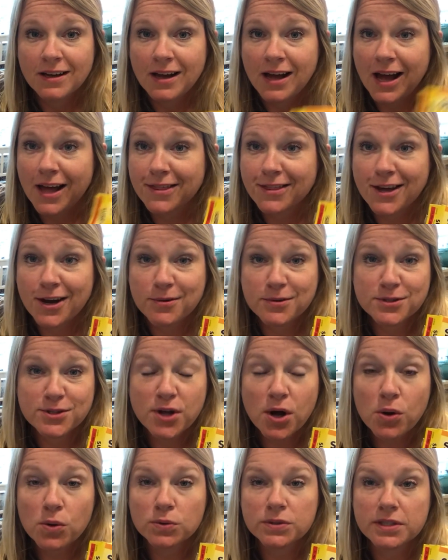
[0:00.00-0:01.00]
I thought was
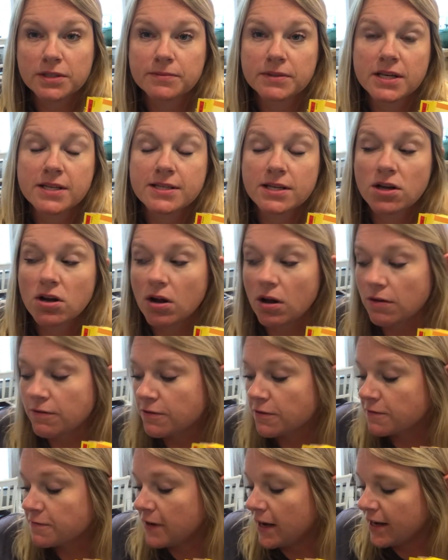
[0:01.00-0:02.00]
golden, because it called
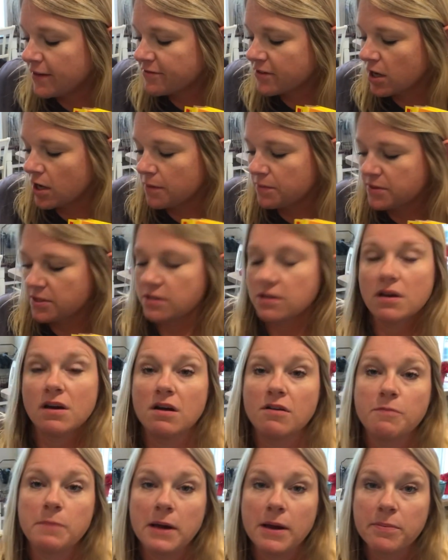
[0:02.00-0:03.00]
for 5 cups
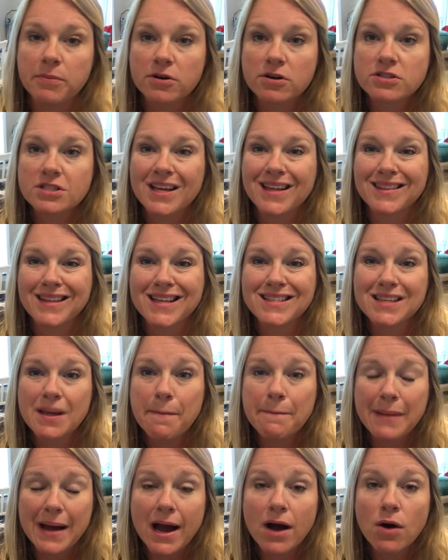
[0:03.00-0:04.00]
of peppers, and that's
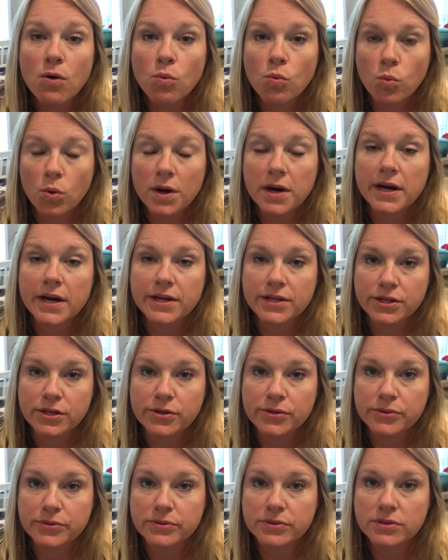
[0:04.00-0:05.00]
about what I
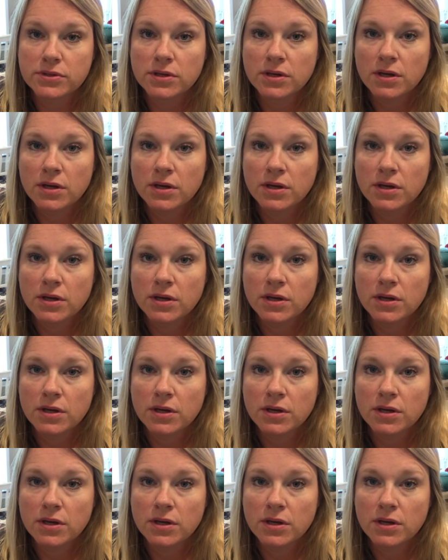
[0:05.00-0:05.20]
used.